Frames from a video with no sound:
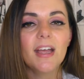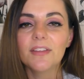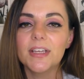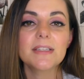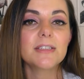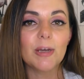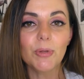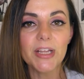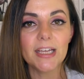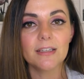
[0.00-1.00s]
That's
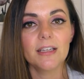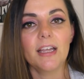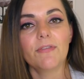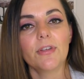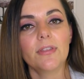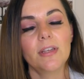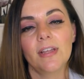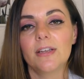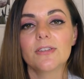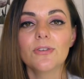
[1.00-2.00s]
double handling everything
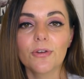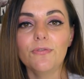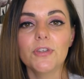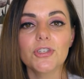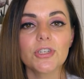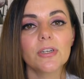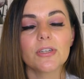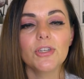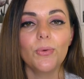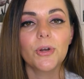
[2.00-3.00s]
that is not efficient.
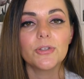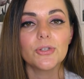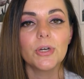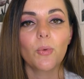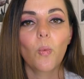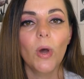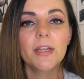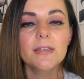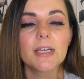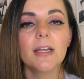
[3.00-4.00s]
You want to do it one
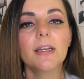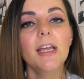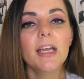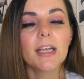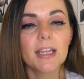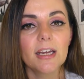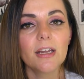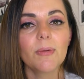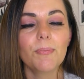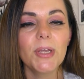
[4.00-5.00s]
and done, get
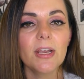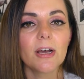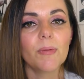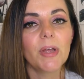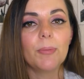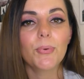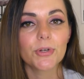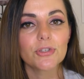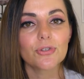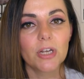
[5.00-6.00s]
it, pick it up and put
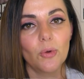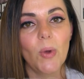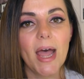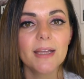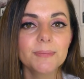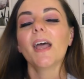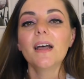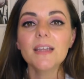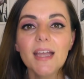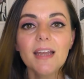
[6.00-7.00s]
it straight away.
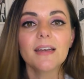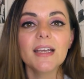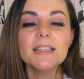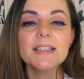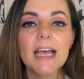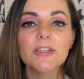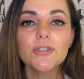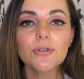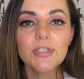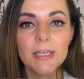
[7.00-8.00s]
Again, it sounds
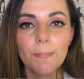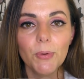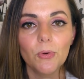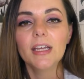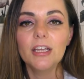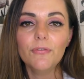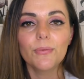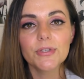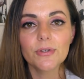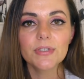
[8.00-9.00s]
so simple. If it
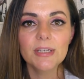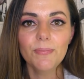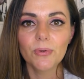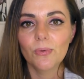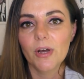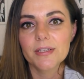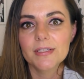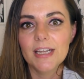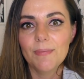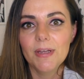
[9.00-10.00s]
was so simple, why does it
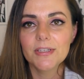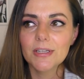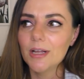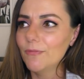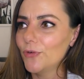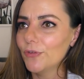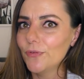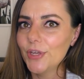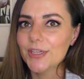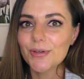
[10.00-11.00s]
take me until I'm 44
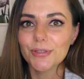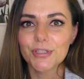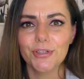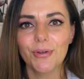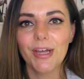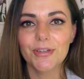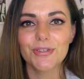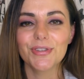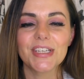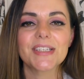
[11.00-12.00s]
years old to know how to
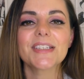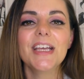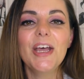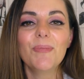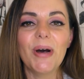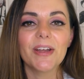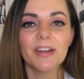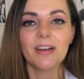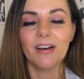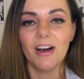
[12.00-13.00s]
do this? But
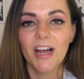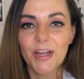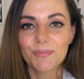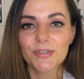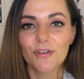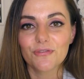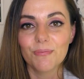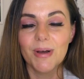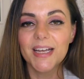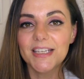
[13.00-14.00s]
I observed
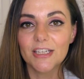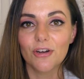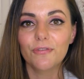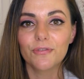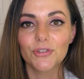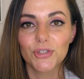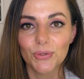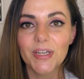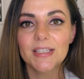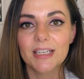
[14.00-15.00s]
myself
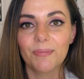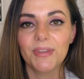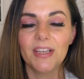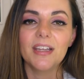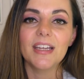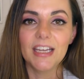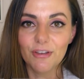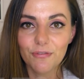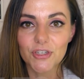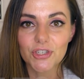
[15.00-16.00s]
doing something
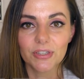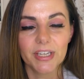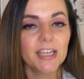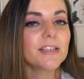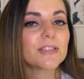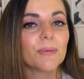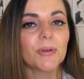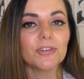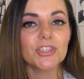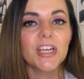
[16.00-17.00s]
inefficiently, so I'm
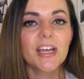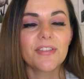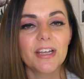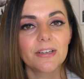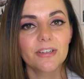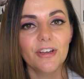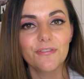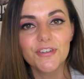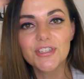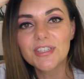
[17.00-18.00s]
going to share that little
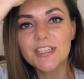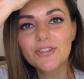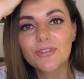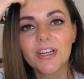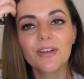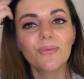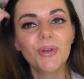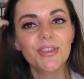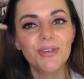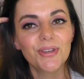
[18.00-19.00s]
efficiency trick
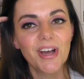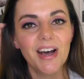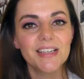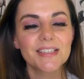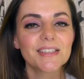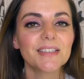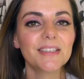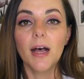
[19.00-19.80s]
with you guys.